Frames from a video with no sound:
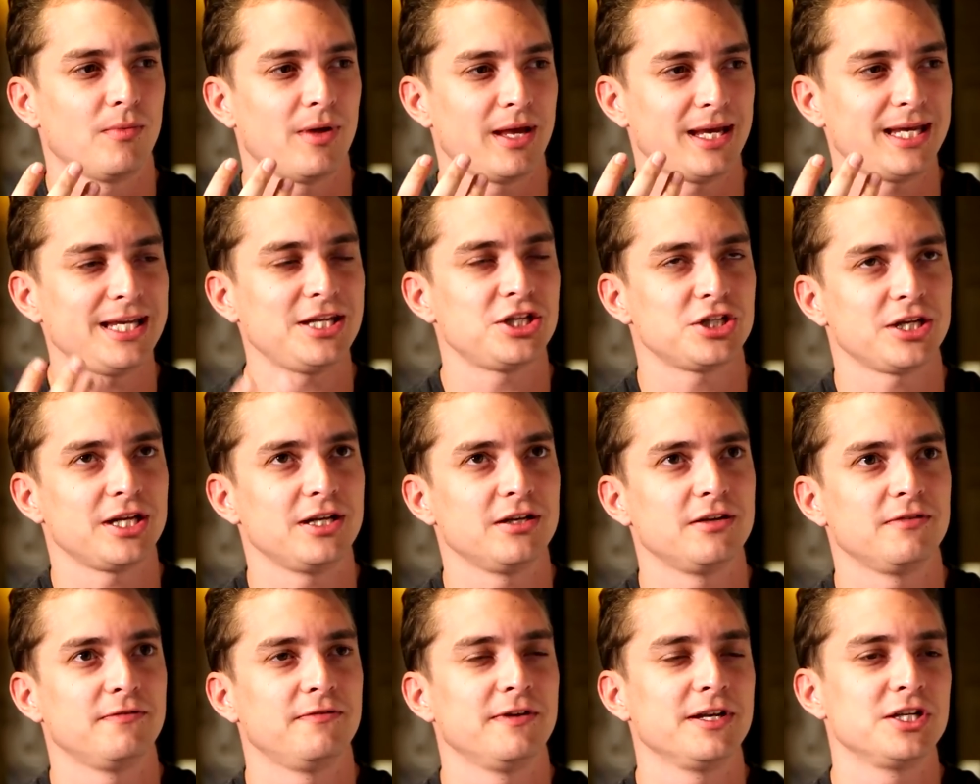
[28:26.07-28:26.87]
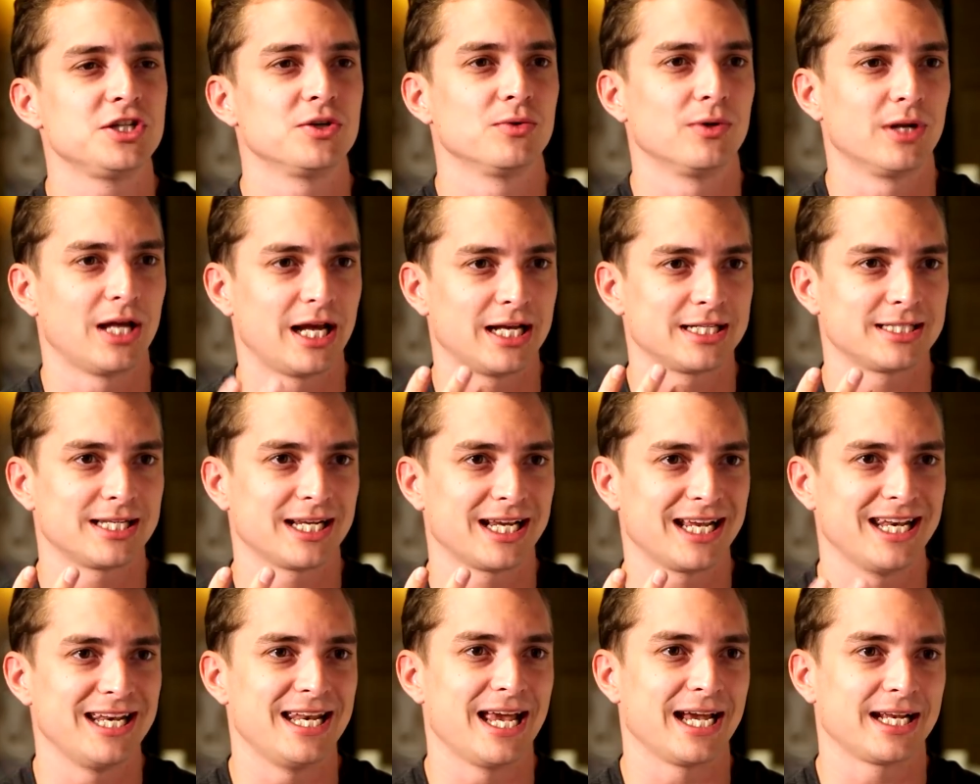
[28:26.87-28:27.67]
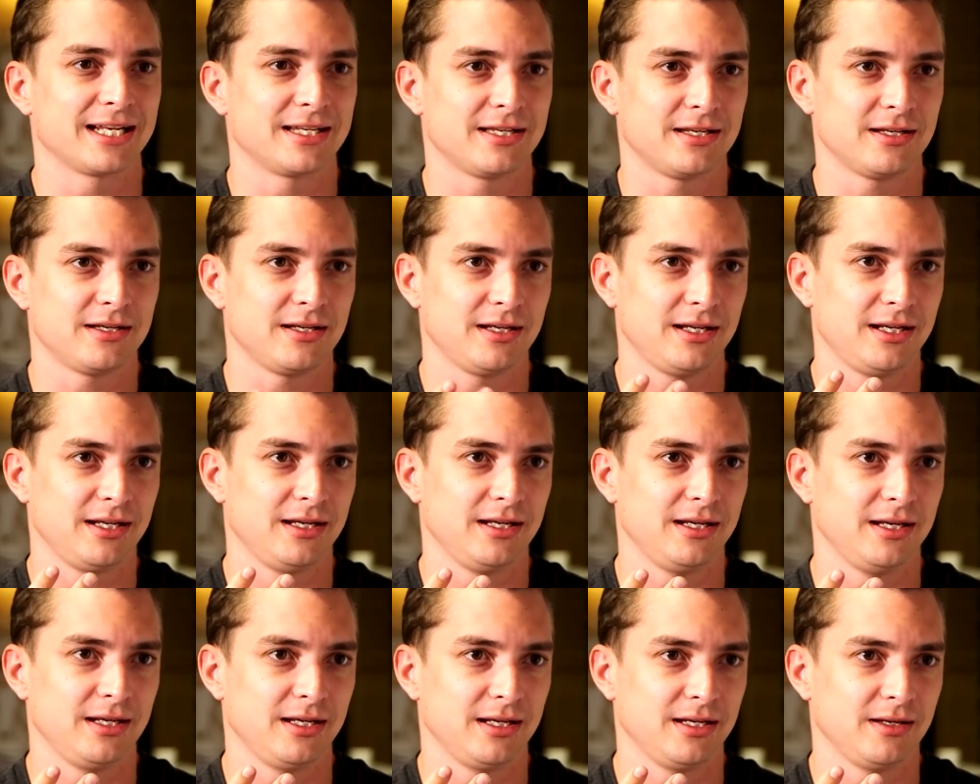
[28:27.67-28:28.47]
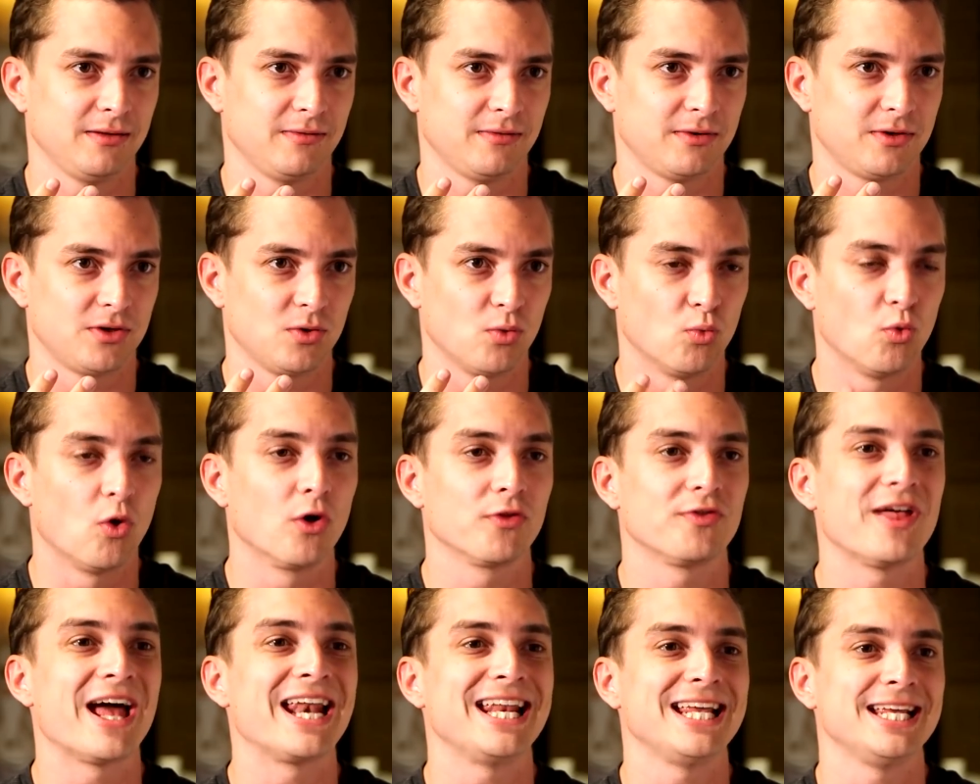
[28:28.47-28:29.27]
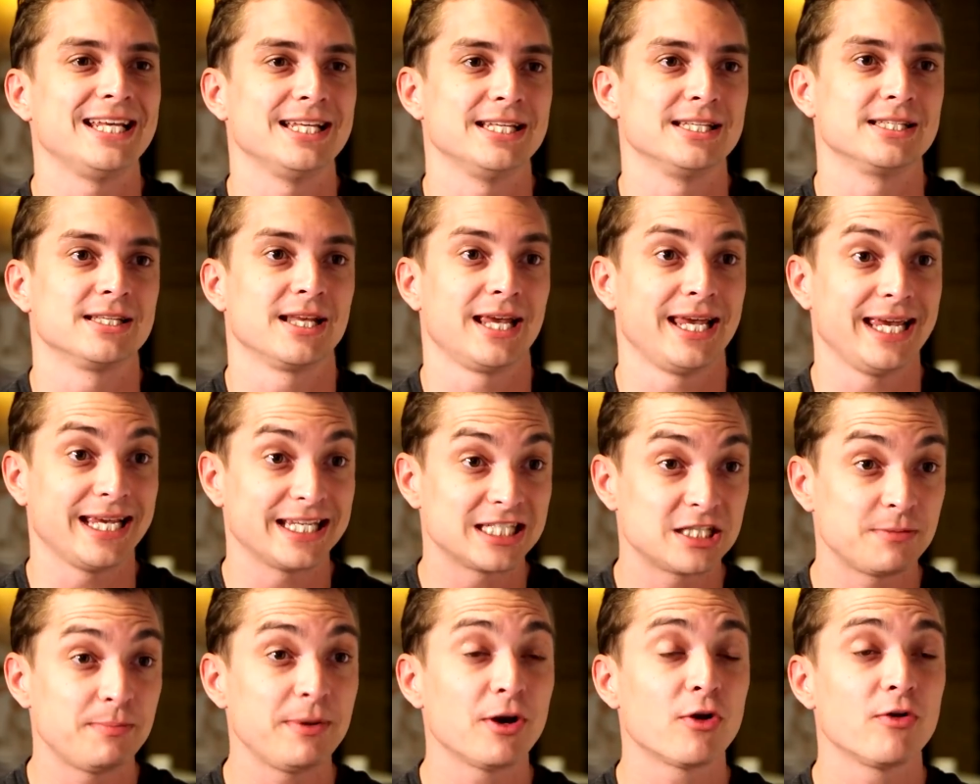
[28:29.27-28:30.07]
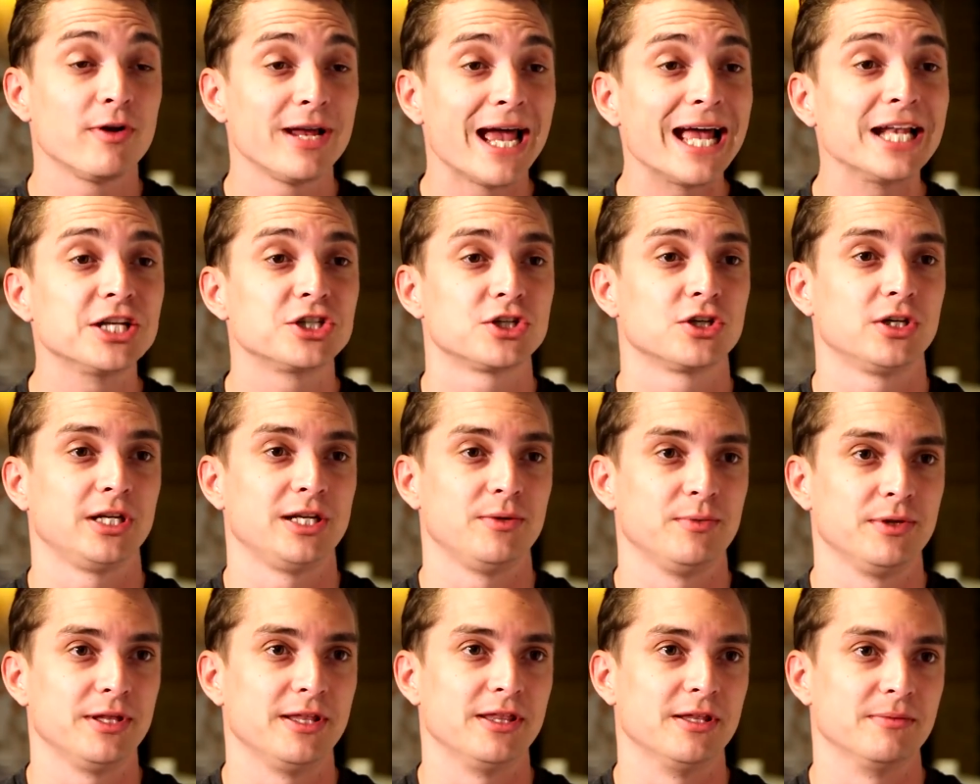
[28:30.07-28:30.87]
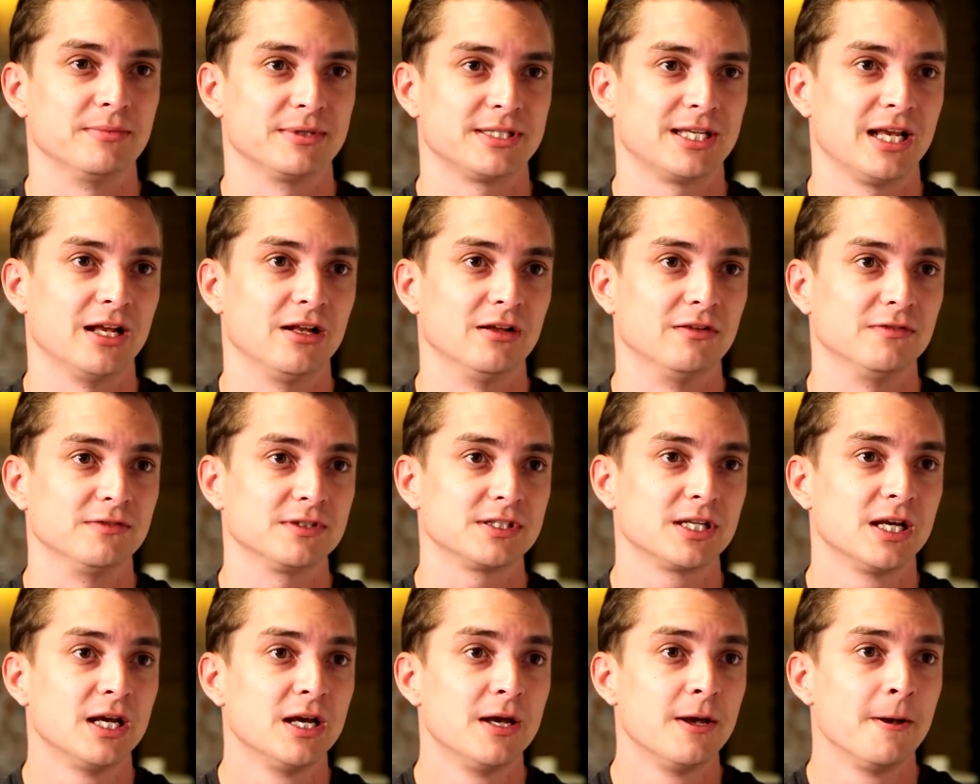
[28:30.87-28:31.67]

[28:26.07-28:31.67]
each individual has to connect uh, to what that is experientially within themselves.